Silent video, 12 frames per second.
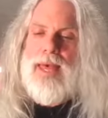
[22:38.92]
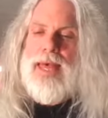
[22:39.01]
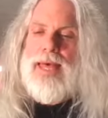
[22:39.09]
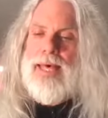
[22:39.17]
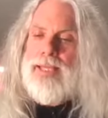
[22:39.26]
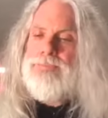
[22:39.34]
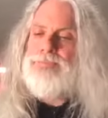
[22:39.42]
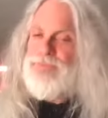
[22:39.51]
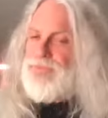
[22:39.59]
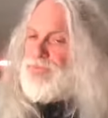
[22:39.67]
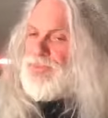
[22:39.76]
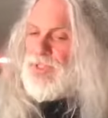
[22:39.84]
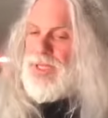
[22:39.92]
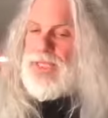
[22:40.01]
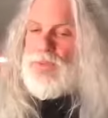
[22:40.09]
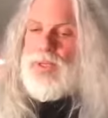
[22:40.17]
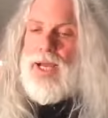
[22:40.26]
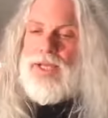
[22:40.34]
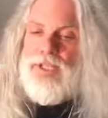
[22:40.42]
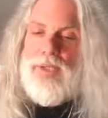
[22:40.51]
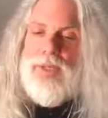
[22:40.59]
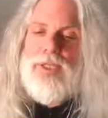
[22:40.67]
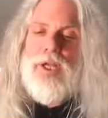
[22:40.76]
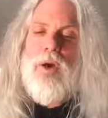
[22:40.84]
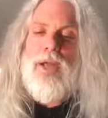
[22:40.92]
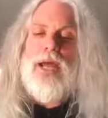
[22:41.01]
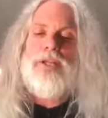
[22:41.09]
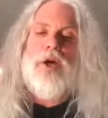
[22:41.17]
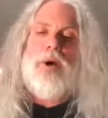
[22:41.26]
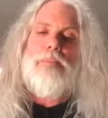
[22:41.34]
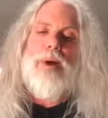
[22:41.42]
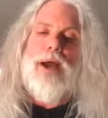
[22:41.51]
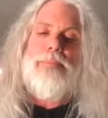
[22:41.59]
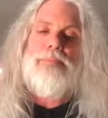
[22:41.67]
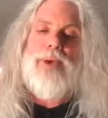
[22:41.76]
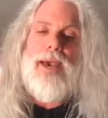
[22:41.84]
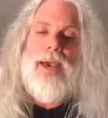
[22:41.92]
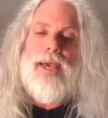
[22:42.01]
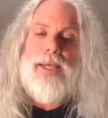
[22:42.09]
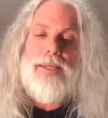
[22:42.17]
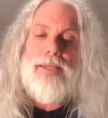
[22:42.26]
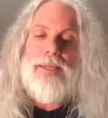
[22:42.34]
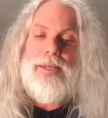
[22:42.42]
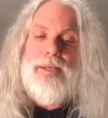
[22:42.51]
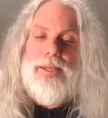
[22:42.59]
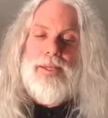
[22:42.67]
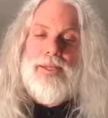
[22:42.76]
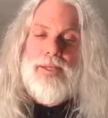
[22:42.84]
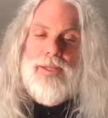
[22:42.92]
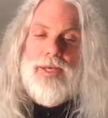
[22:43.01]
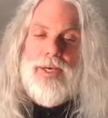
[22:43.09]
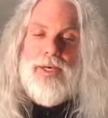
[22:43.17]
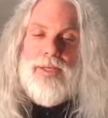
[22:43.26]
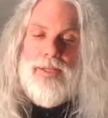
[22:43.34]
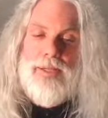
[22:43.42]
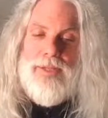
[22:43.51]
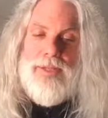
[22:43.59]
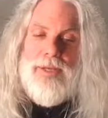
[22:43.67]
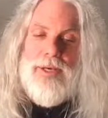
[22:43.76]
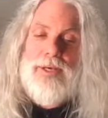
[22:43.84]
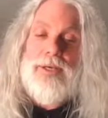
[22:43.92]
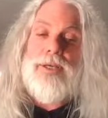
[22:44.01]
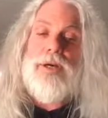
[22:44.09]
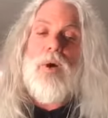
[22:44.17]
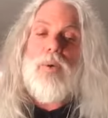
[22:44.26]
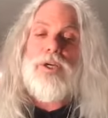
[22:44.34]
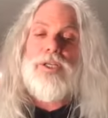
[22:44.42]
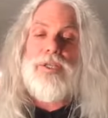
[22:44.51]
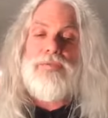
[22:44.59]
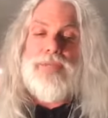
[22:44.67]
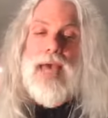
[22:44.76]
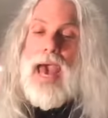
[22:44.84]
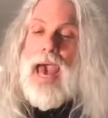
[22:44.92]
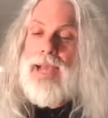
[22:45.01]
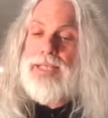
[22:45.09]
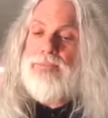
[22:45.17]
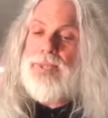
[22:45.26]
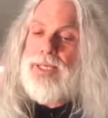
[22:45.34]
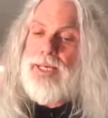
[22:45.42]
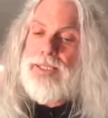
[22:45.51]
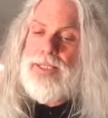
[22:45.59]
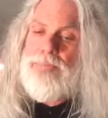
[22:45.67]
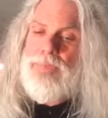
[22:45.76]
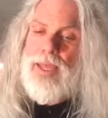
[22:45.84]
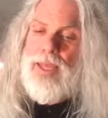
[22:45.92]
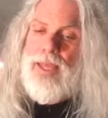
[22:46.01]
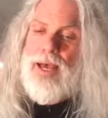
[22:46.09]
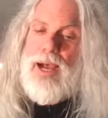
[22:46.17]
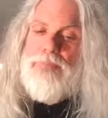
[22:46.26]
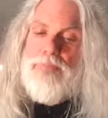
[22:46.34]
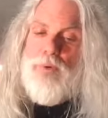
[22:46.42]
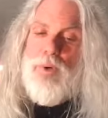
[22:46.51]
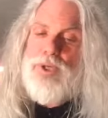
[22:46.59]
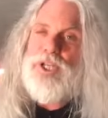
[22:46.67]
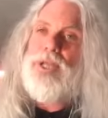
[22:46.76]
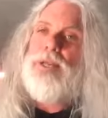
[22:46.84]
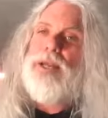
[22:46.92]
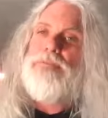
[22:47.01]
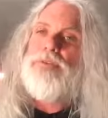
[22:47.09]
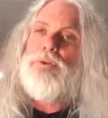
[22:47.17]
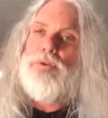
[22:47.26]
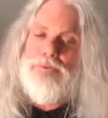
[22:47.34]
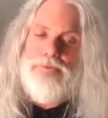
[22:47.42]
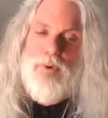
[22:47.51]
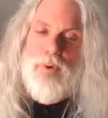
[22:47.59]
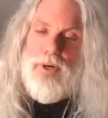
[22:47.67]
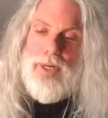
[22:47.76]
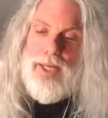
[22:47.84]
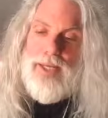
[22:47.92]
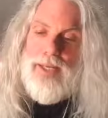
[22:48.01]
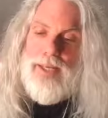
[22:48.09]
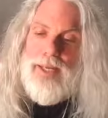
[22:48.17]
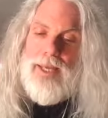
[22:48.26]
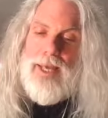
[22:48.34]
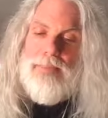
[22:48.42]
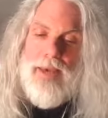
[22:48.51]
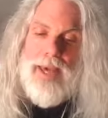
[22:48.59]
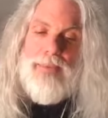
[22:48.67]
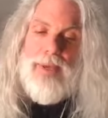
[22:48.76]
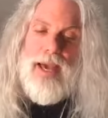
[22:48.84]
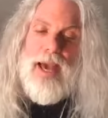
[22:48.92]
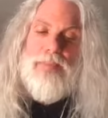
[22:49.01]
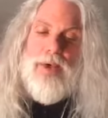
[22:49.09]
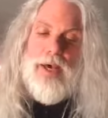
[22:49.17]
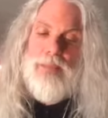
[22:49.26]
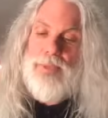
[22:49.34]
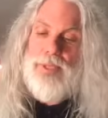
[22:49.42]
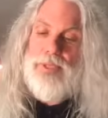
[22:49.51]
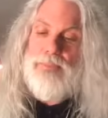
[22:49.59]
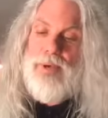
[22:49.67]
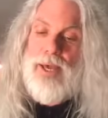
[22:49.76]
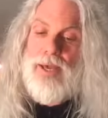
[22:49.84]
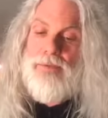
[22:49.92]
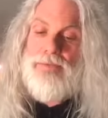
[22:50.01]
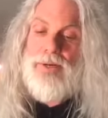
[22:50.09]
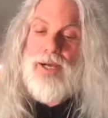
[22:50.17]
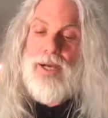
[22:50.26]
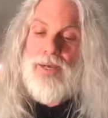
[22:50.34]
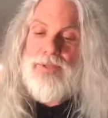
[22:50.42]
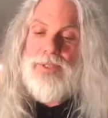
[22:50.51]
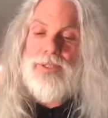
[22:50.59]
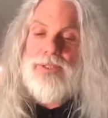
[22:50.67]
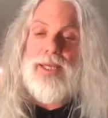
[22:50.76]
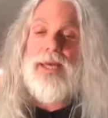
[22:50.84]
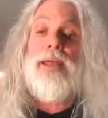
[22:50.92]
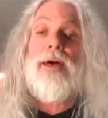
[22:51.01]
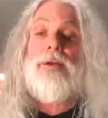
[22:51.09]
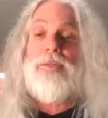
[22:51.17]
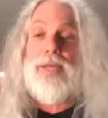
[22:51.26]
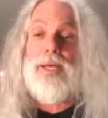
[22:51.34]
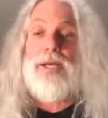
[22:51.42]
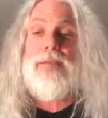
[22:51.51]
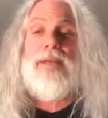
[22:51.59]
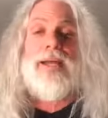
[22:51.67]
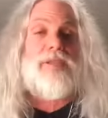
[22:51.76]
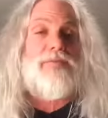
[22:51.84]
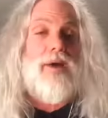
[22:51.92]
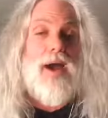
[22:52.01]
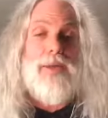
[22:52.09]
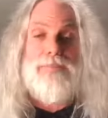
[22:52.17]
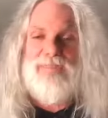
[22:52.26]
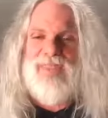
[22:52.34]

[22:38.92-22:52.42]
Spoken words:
And so that's what I do. And and I don't mind paying the coercive tax because I'm fortunate enough to afford it. And maybe I'm helping to pay for others to get health care, and that's fine.